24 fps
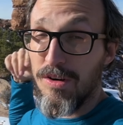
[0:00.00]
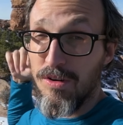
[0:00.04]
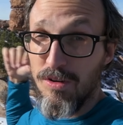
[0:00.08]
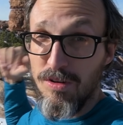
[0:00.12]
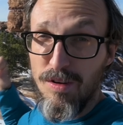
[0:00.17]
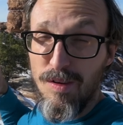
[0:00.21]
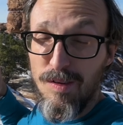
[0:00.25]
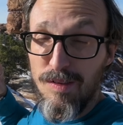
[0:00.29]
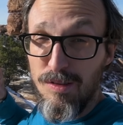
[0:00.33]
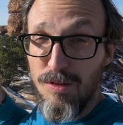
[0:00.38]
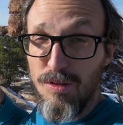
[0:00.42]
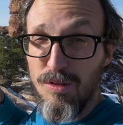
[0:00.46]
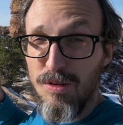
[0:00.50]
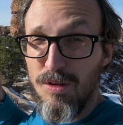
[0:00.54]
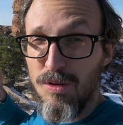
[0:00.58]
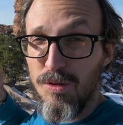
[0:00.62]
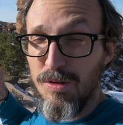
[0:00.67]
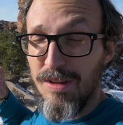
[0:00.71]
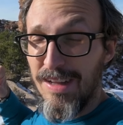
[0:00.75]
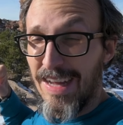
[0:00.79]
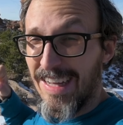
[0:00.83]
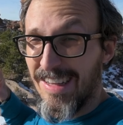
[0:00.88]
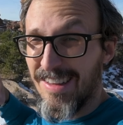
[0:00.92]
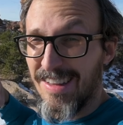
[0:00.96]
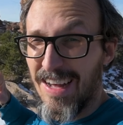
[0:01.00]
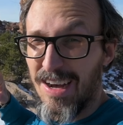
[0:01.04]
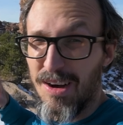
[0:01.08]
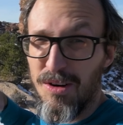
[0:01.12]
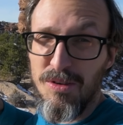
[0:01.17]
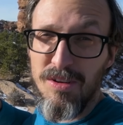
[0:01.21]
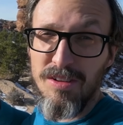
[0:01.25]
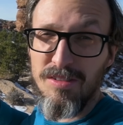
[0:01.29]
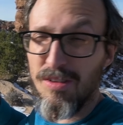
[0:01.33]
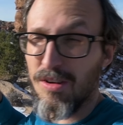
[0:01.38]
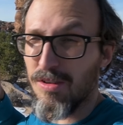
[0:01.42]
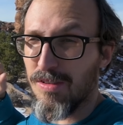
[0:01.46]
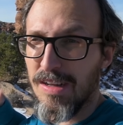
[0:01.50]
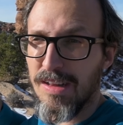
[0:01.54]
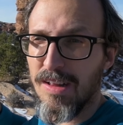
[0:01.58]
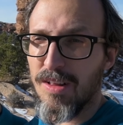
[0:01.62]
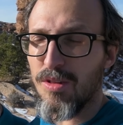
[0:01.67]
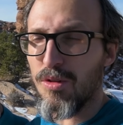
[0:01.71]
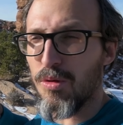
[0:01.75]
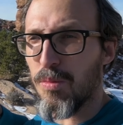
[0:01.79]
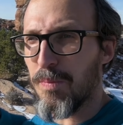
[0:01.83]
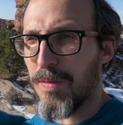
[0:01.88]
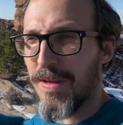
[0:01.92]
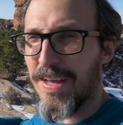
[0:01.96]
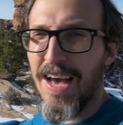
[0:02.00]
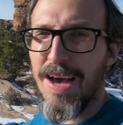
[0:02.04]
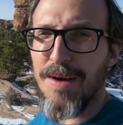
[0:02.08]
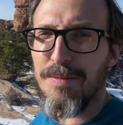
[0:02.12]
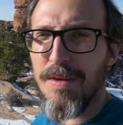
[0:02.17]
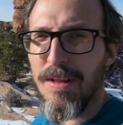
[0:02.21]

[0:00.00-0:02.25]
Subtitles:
not going to do that now. It's already 2 p.m.